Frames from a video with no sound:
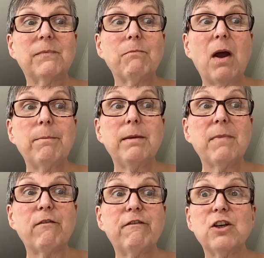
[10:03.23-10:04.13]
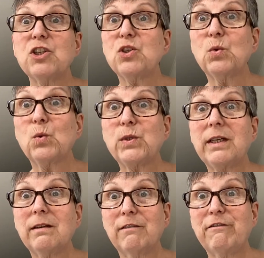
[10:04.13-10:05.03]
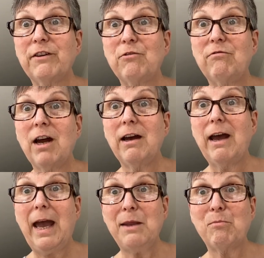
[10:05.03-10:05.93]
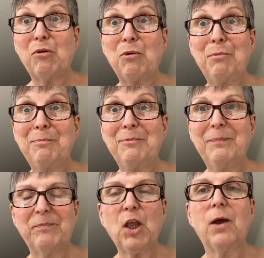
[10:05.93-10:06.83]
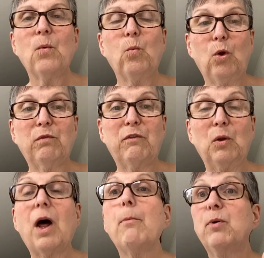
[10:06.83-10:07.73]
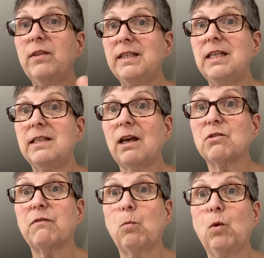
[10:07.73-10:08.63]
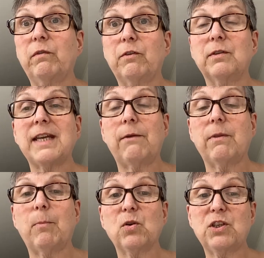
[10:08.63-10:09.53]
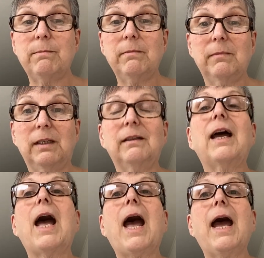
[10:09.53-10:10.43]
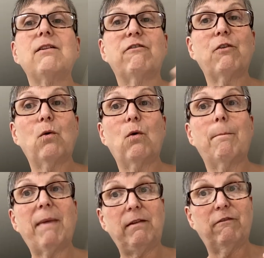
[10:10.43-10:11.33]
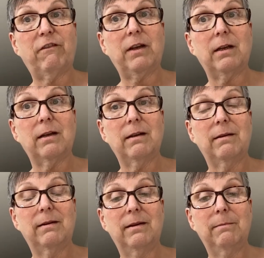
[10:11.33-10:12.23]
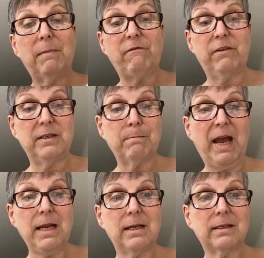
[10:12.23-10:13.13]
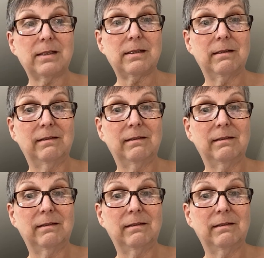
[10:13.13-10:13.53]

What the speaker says: might be my first order for April. Woolfull. I'll put the details for Woolfull down the bottom, and for Manfa's makes,